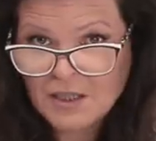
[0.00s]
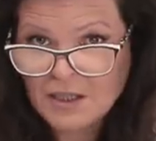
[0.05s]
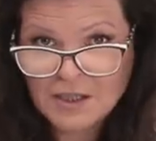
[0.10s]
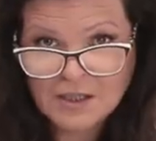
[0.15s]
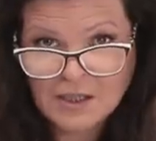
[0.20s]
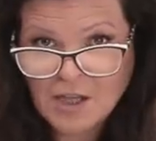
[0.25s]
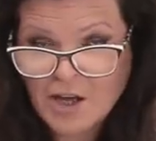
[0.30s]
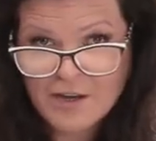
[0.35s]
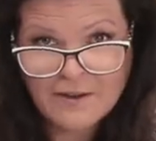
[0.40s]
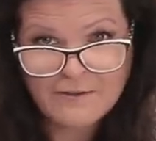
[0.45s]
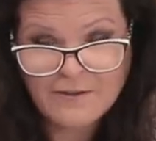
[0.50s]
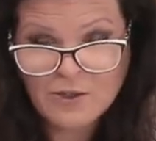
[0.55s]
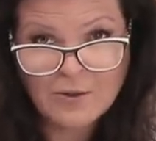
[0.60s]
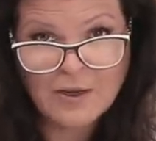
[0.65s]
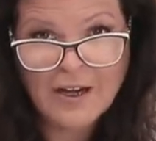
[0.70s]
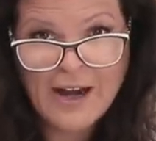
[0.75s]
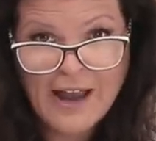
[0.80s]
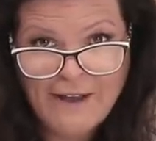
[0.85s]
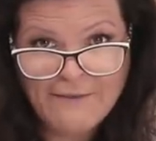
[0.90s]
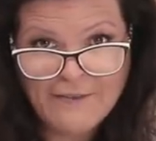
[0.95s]
A lot of you
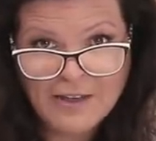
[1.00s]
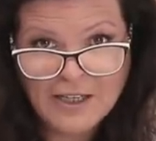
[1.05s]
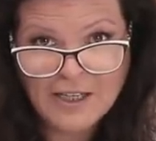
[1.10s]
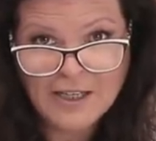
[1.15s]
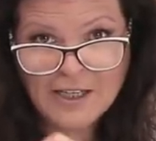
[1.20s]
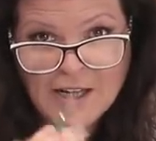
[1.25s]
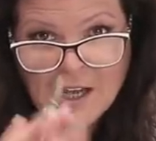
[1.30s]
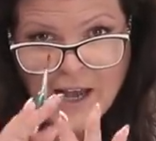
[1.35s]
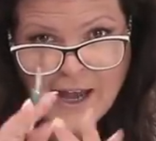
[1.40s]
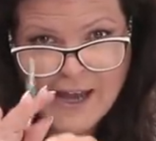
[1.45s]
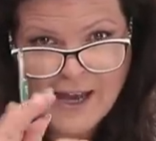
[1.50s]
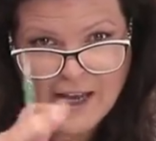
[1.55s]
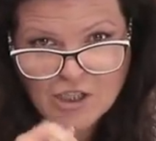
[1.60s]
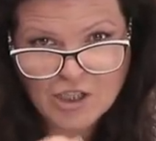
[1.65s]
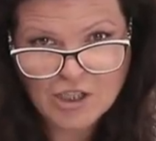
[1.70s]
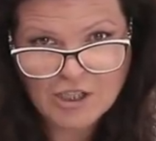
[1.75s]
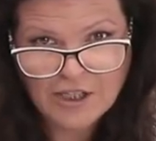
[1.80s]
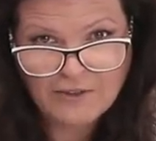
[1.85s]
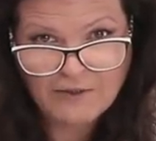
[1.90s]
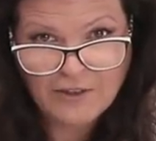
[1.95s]
are having it. I
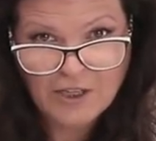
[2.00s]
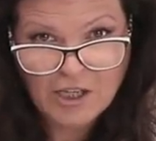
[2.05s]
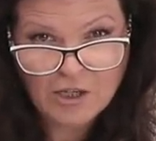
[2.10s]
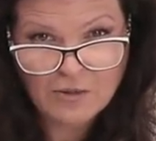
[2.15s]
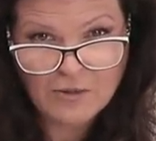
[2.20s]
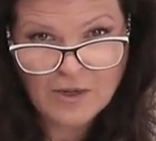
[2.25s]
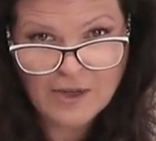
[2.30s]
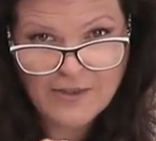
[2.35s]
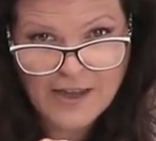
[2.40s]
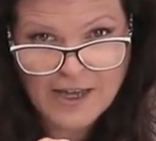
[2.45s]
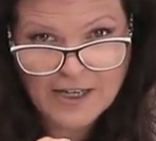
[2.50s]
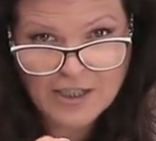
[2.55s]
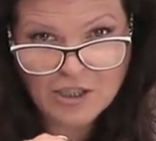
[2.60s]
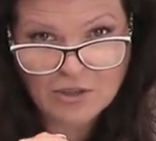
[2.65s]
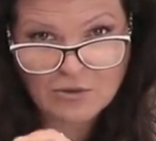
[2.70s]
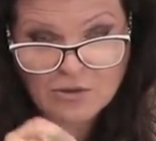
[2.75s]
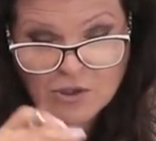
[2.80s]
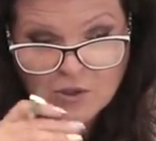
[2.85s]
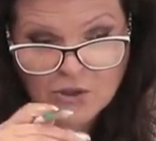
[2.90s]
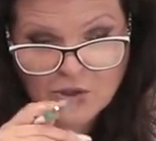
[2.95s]
actually did a video on that
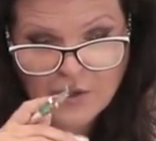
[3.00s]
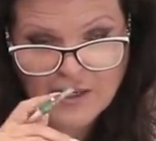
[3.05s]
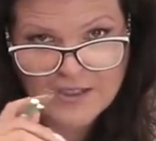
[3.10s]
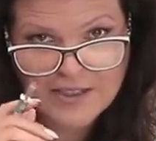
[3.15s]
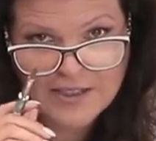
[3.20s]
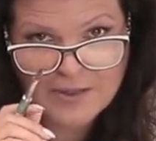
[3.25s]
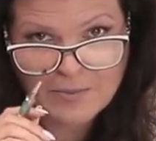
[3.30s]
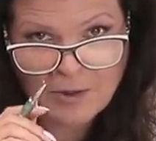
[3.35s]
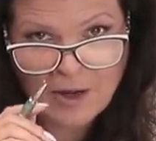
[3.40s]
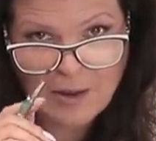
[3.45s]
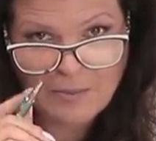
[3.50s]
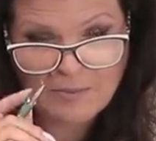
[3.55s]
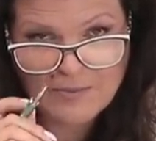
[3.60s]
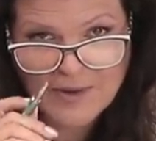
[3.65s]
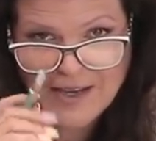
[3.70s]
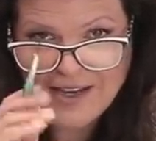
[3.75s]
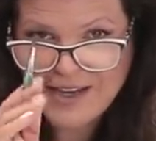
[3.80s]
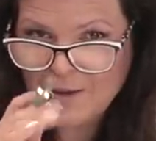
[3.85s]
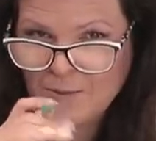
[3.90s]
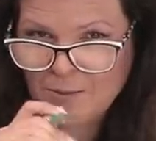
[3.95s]
too to address this problem.
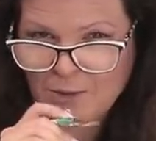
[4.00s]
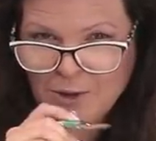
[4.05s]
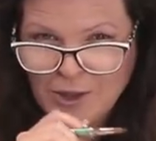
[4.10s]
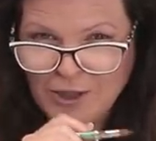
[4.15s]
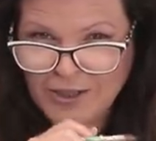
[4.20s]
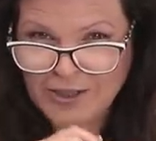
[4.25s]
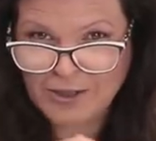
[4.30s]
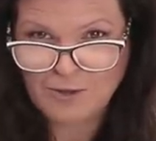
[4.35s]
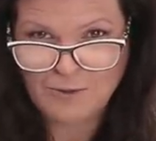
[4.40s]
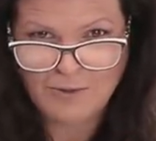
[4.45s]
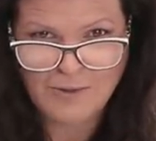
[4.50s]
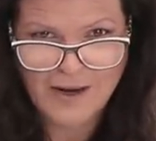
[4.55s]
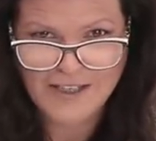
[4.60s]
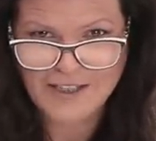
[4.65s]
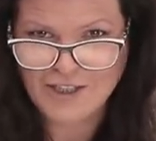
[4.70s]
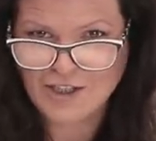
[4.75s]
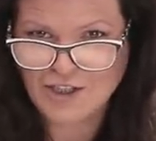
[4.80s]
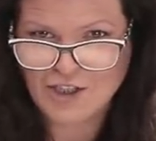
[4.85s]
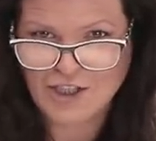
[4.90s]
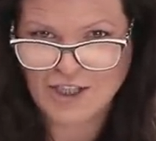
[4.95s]
Good
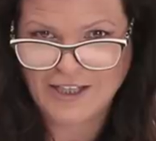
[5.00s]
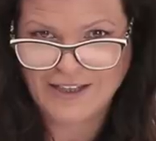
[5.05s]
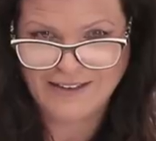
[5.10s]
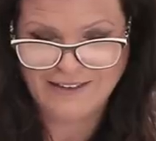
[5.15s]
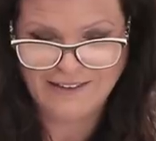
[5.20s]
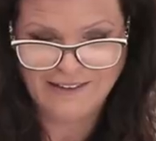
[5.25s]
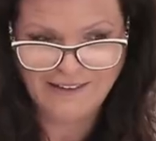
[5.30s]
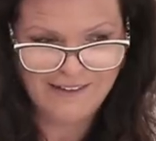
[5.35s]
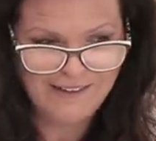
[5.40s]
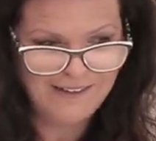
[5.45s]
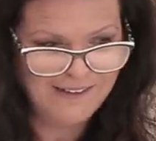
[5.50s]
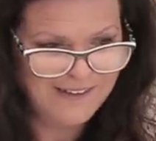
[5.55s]
question.